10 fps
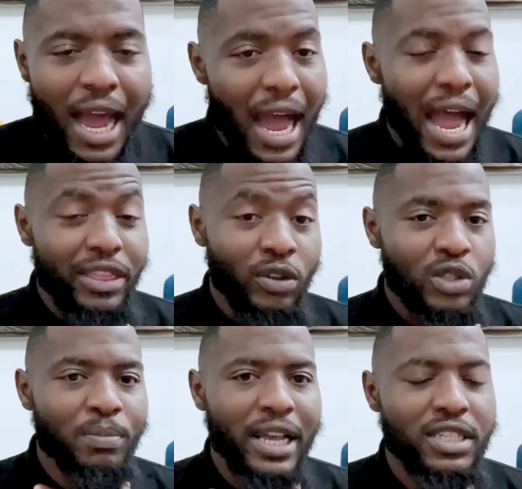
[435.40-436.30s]
I thought
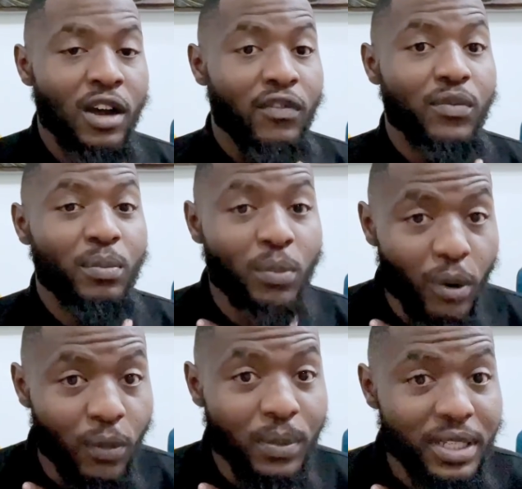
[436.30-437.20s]
to myself,
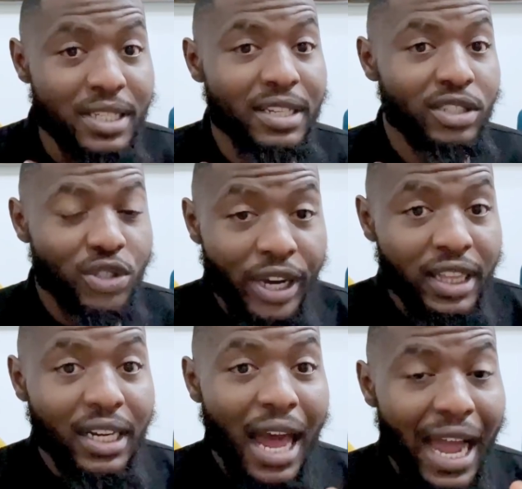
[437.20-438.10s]
whoa, this is a trade
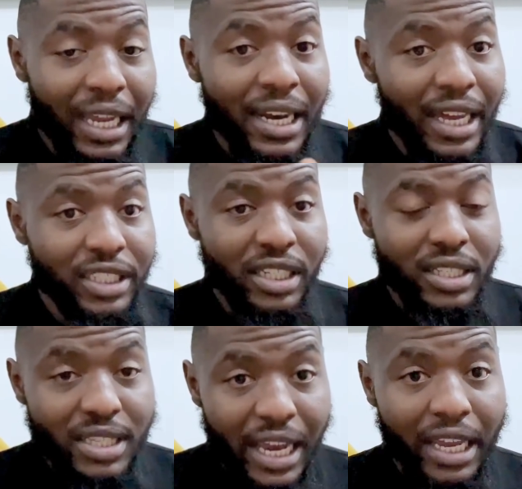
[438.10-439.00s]
that I can actually
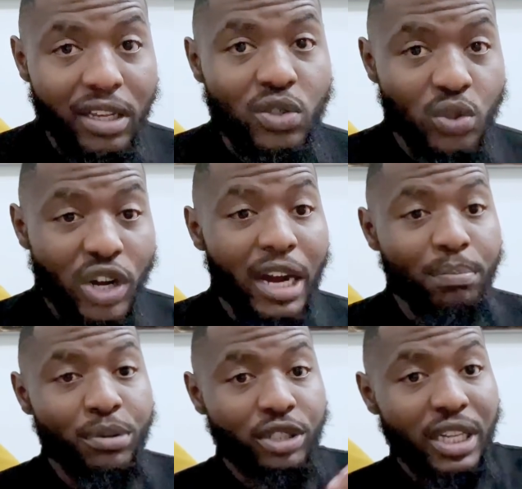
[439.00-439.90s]
take to try and
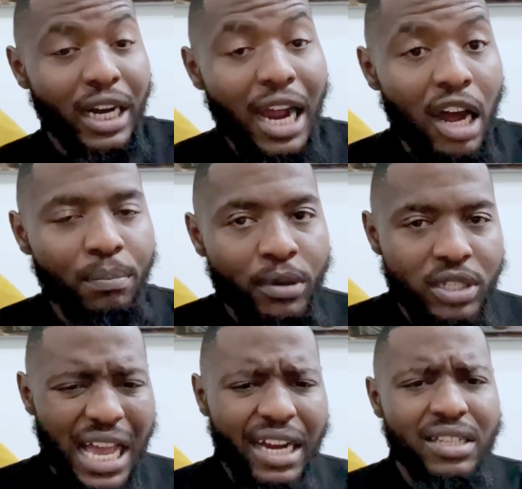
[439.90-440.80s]
push their account, because
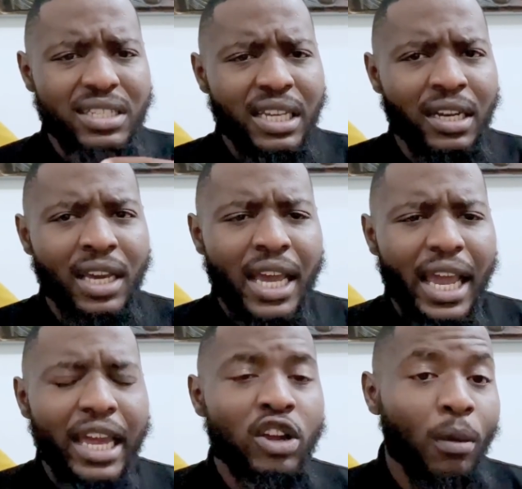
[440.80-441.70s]
I hadn't seen
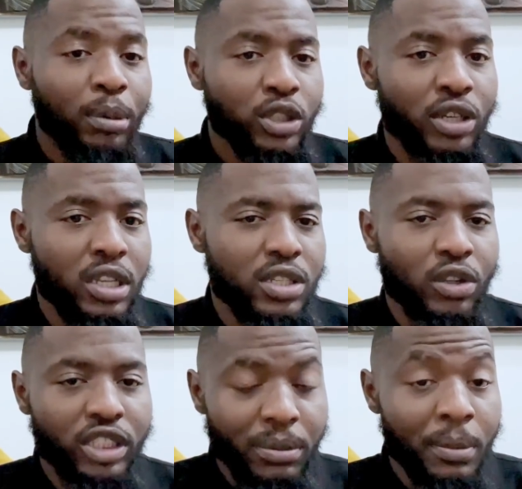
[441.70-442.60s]
any opportunities
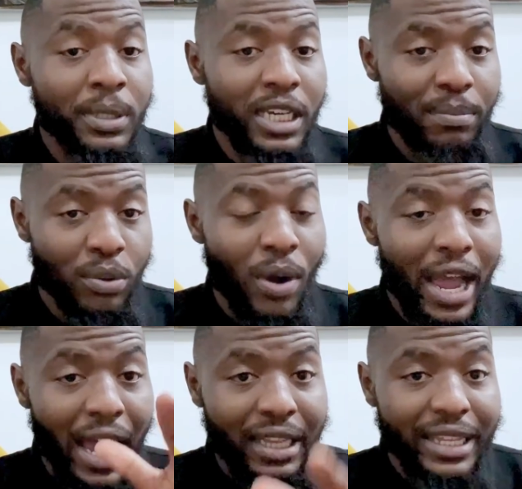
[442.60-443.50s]
on
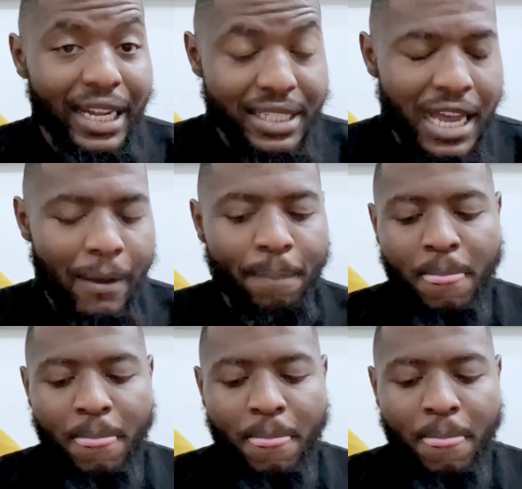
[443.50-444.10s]
JPY at that time.